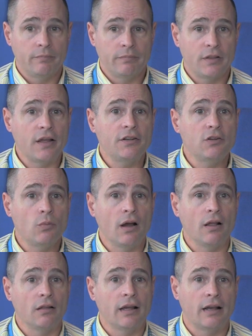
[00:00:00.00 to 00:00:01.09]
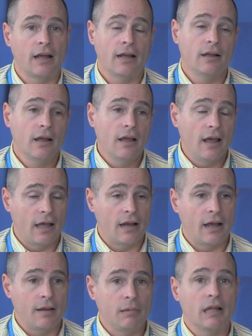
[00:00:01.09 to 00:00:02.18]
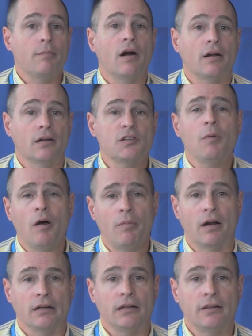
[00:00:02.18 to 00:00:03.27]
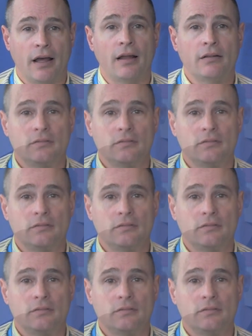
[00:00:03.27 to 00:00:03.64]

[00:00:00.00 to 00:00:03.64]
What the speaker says: that they do well, and I play part, a small part in that.